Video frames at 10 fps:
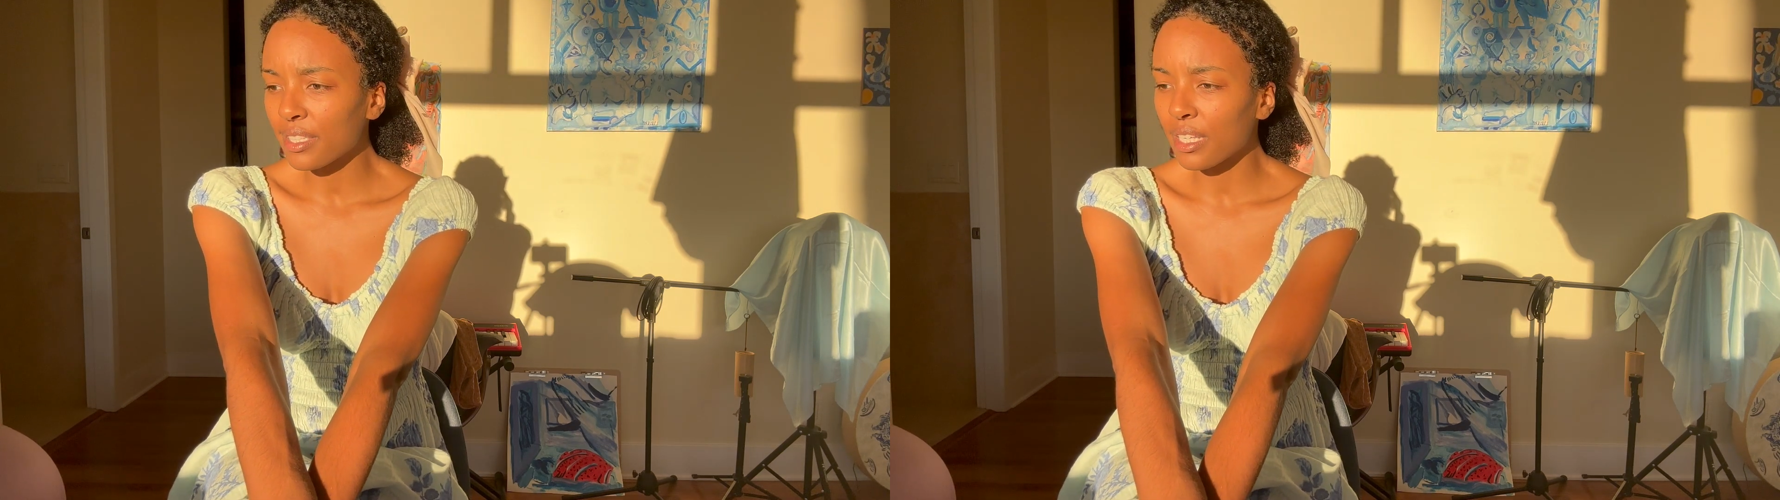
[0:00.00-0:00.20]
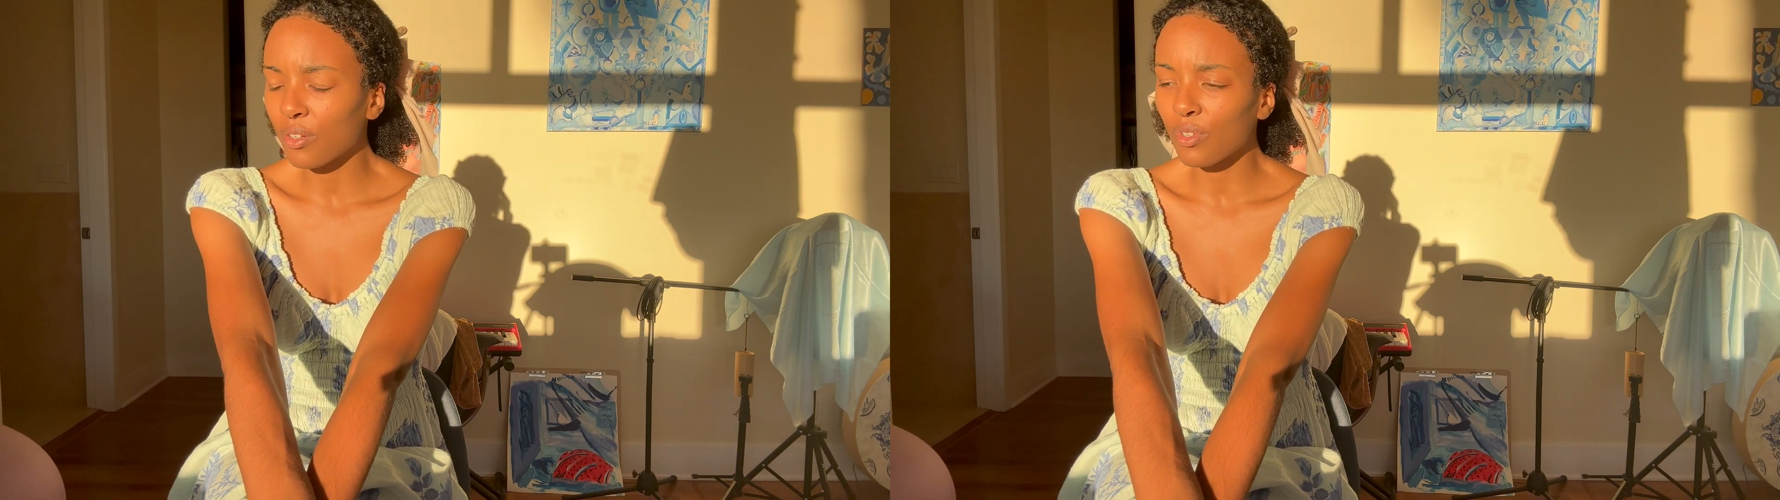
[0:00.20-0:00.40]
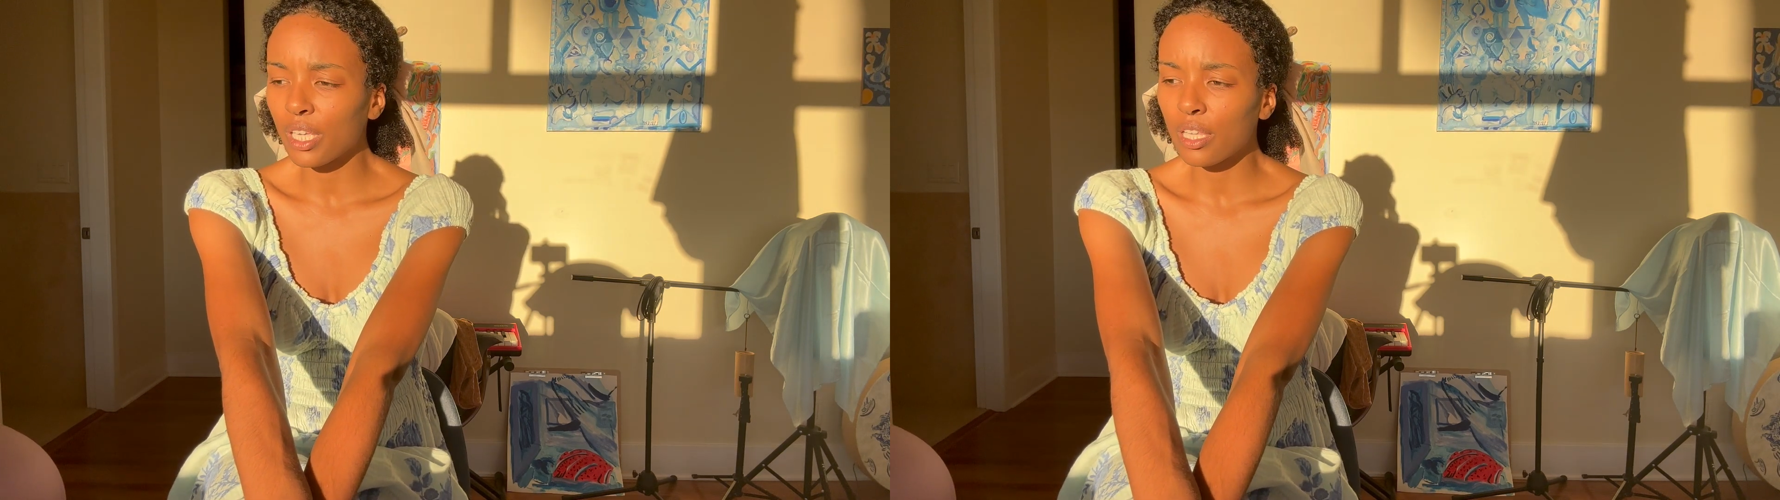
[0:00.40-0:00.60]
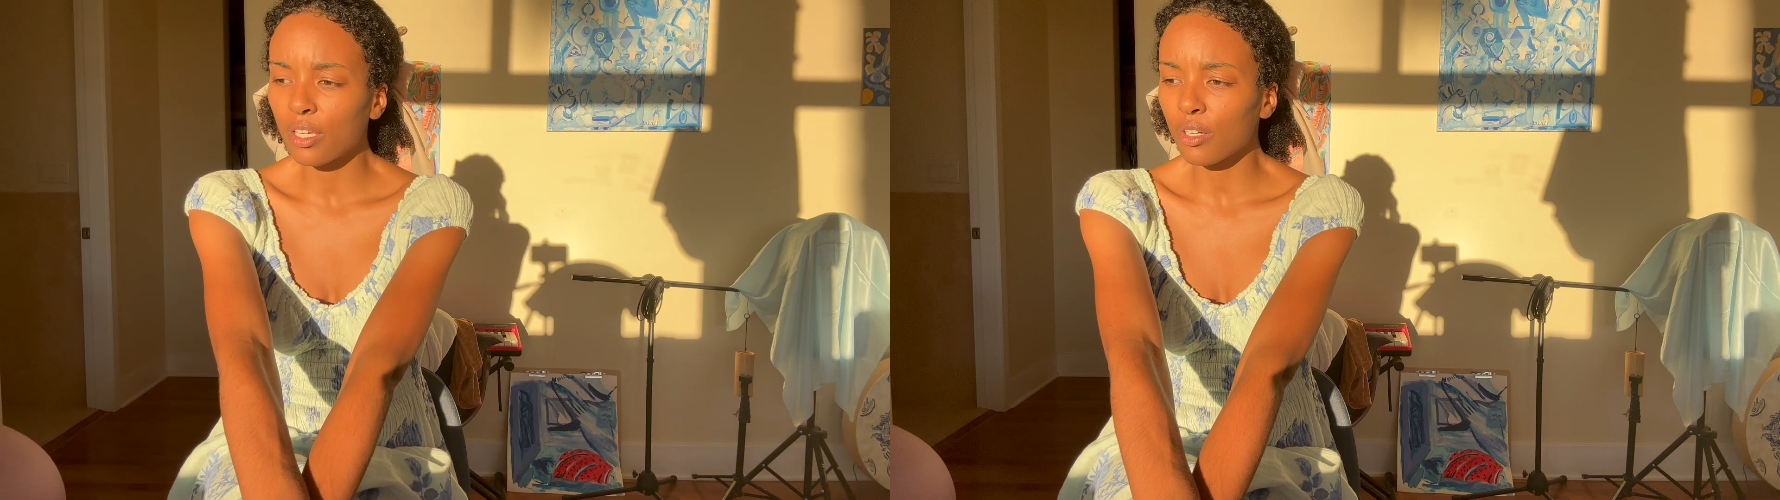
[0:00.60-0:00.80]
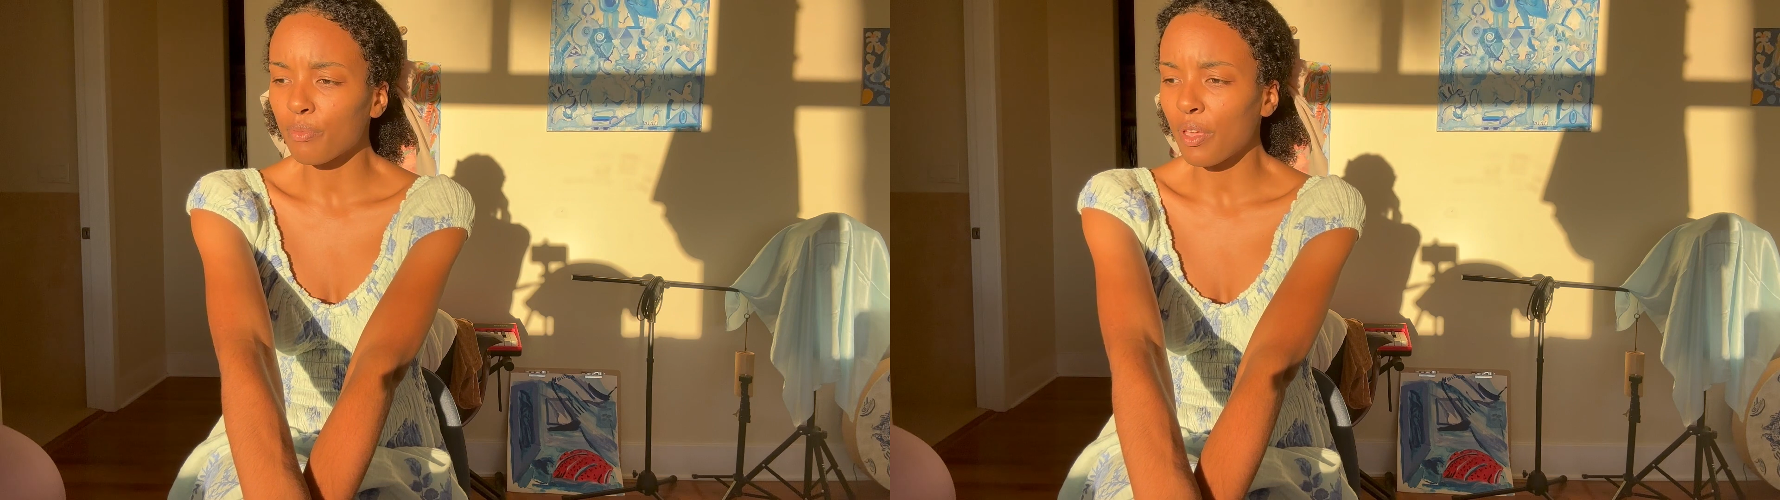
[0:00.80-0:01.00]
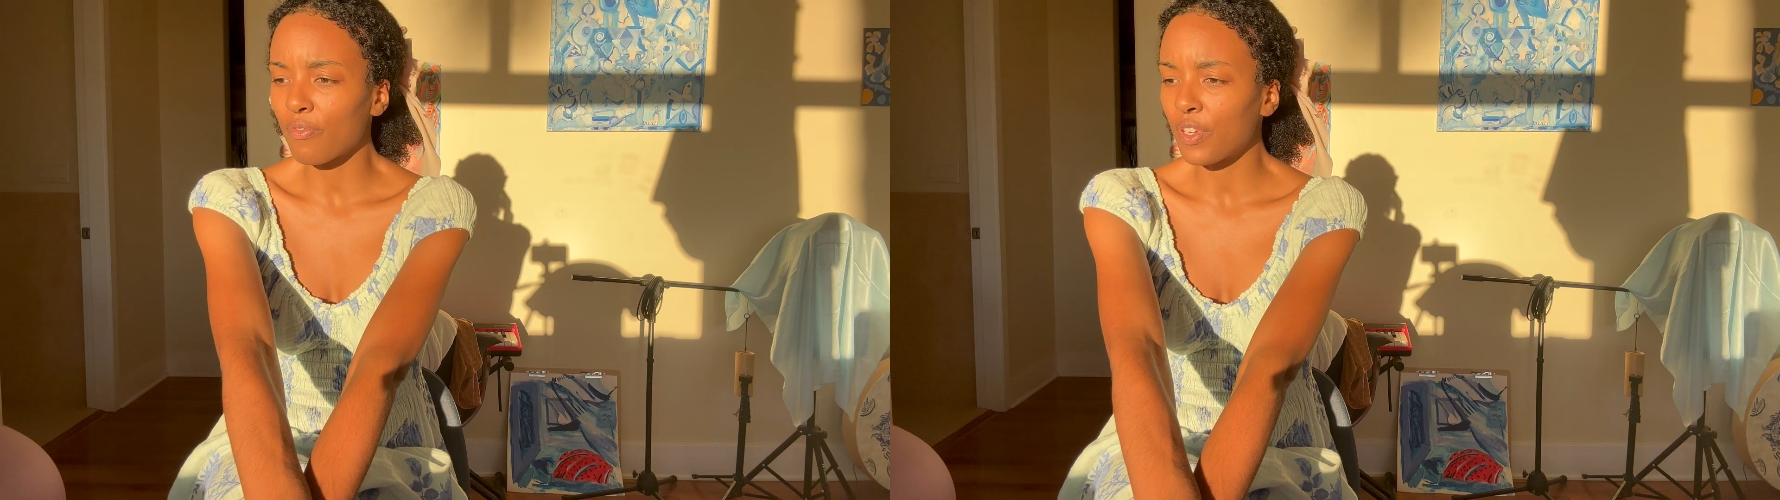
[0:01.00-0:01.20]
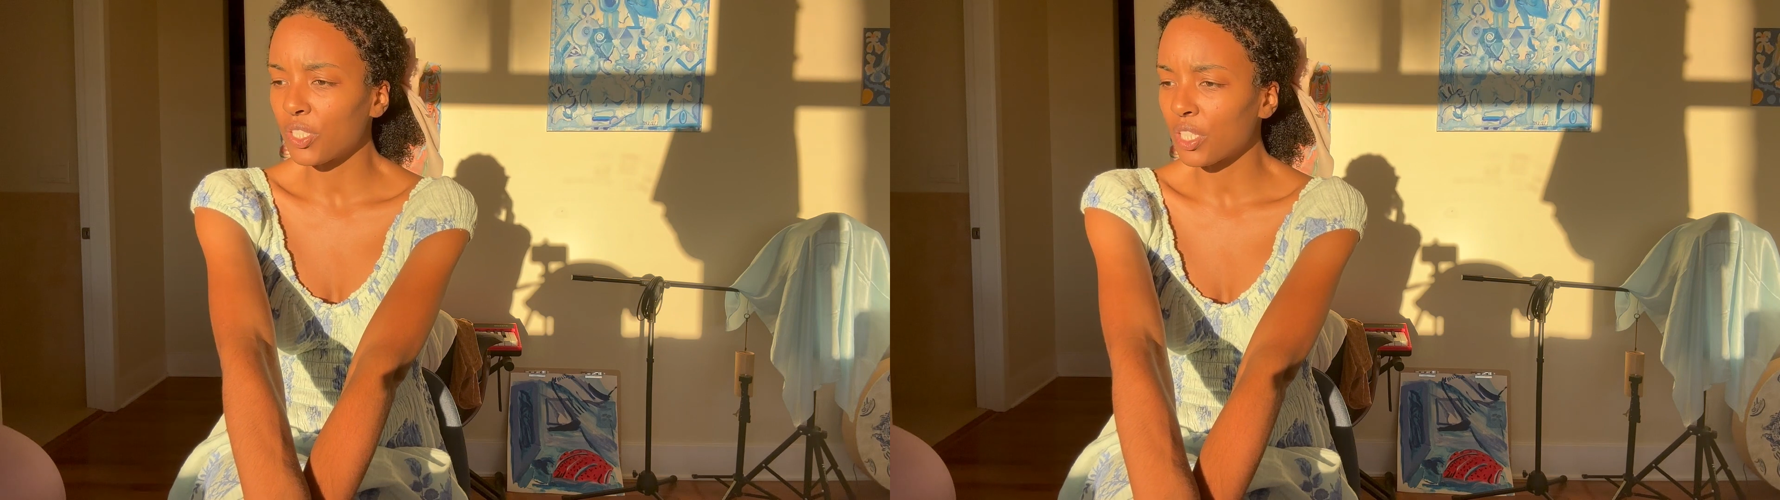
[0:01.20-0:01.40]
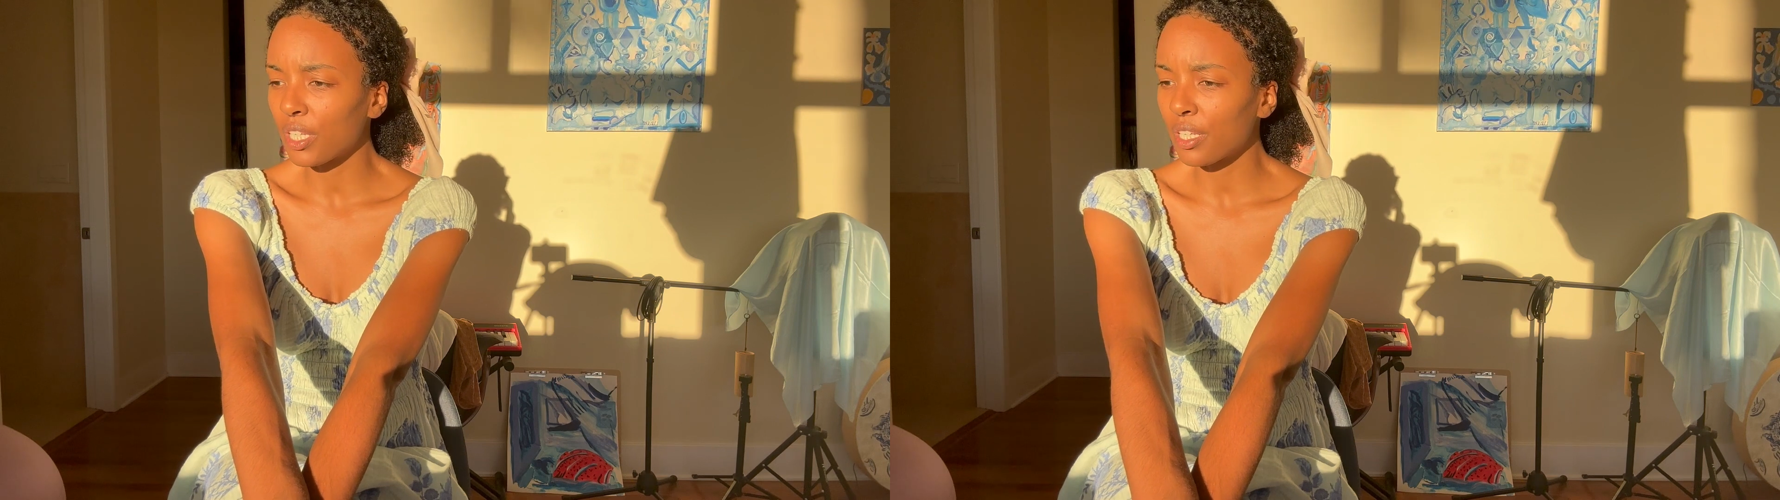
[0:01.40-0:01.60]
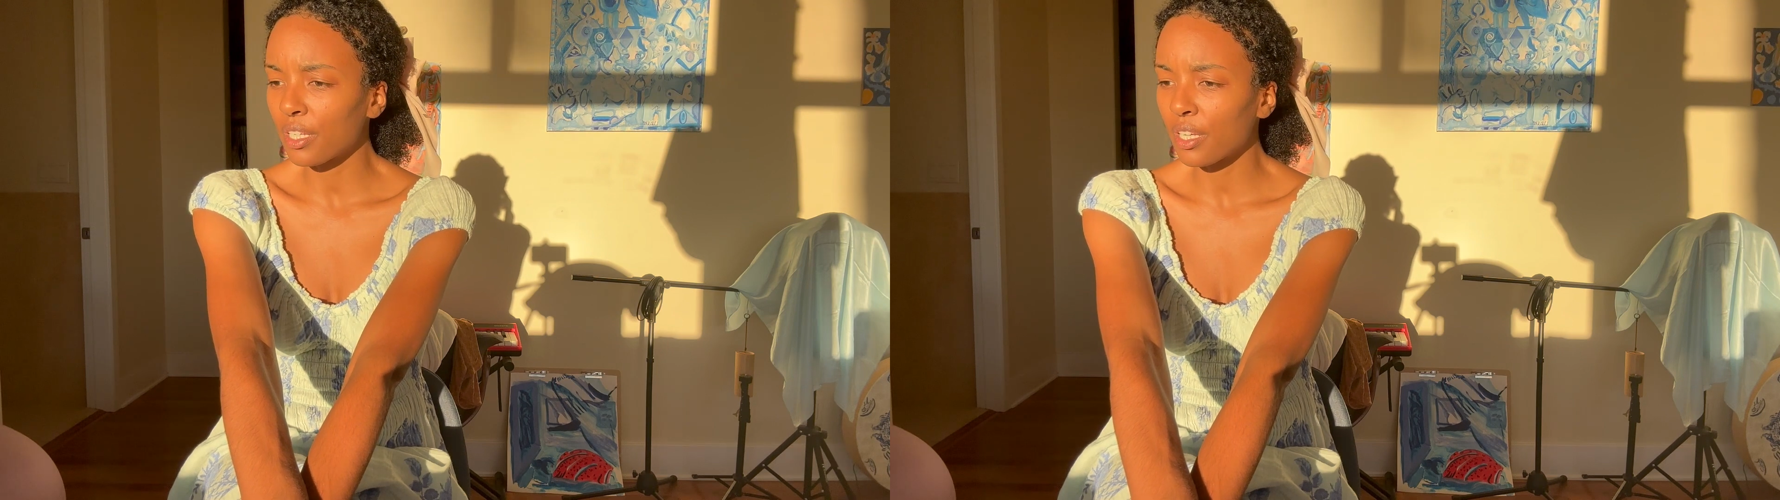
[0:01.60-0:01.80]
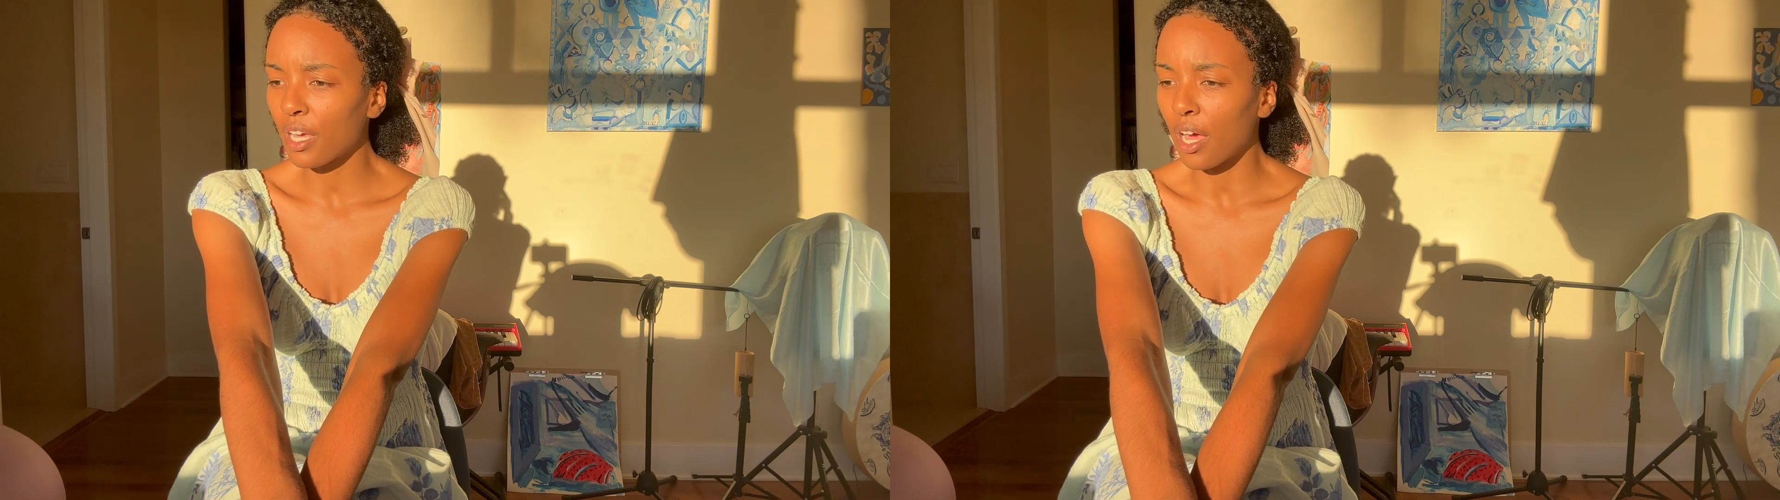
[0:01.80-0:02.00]
getting really clear on my
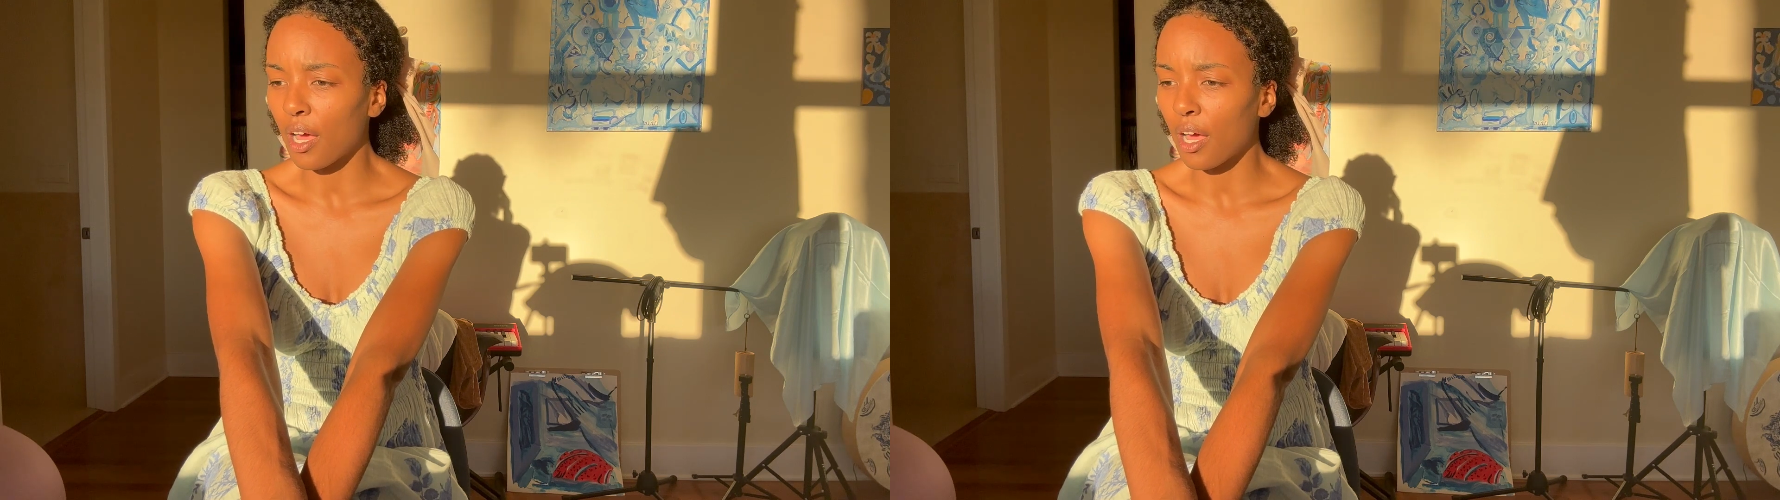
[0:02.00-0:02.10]
vision,